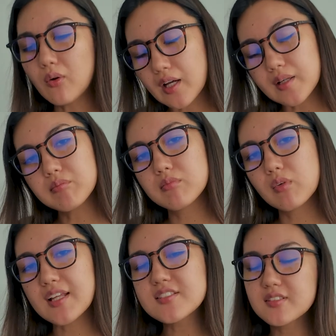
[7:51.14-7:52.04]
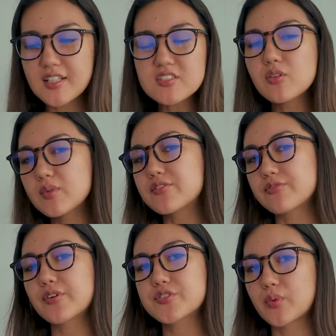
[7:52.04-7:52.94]
Okay, let's go with the
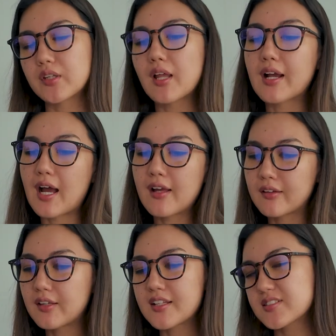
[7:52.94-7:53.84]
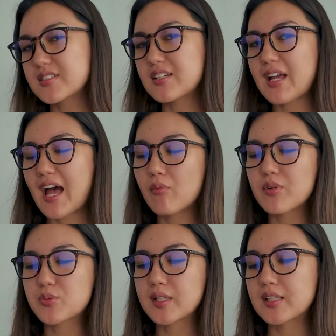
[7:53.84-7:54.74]
first one. Like let's see how
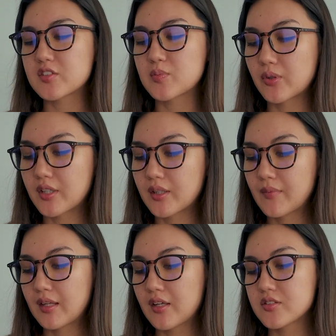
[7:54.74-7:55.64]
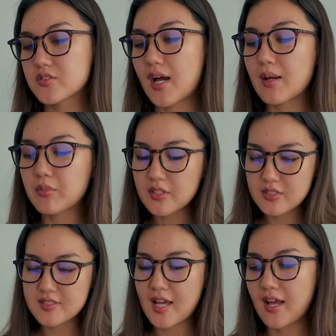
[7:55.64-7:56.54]
much we can explore. So I'm gonna
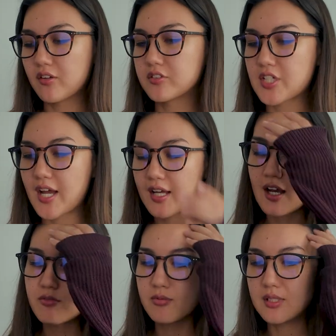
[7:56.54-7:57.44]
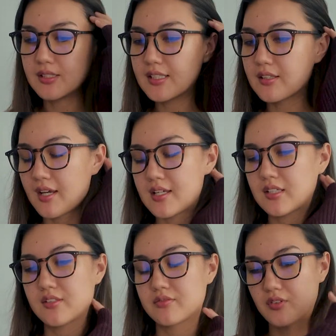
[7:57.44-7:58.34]
tell chat I really
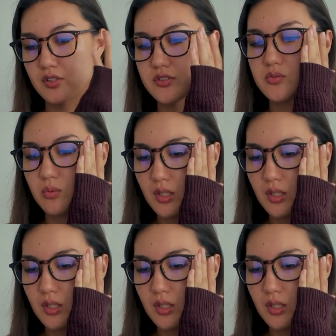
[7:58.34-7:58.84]
like the first